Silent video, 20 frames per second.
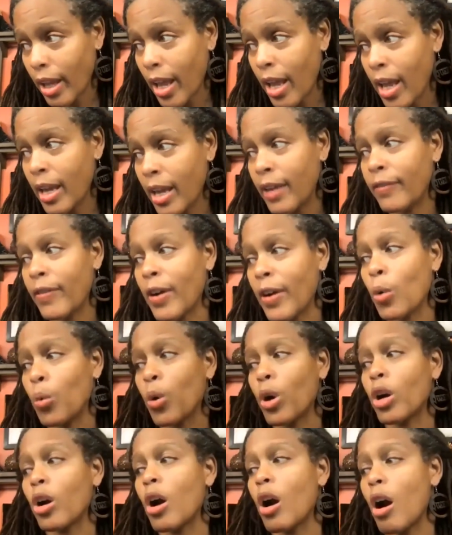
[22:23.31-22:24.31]
and if I
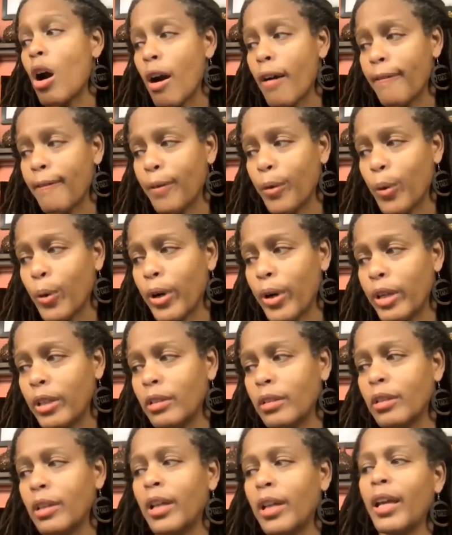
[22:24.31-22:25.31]
work hard for it,
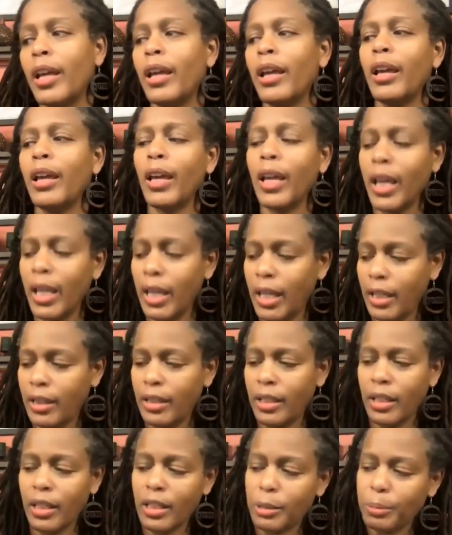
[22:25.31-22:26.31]

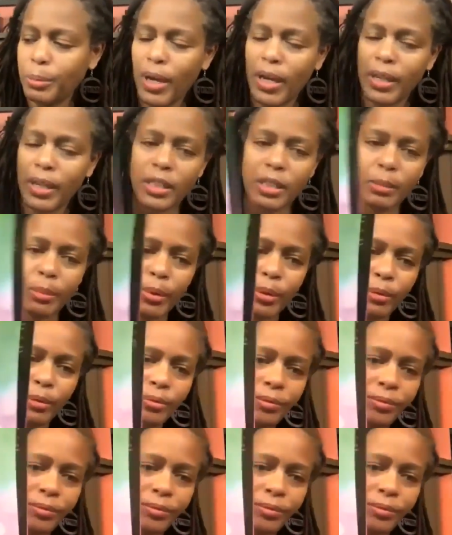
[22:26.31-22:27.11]
anything is possible.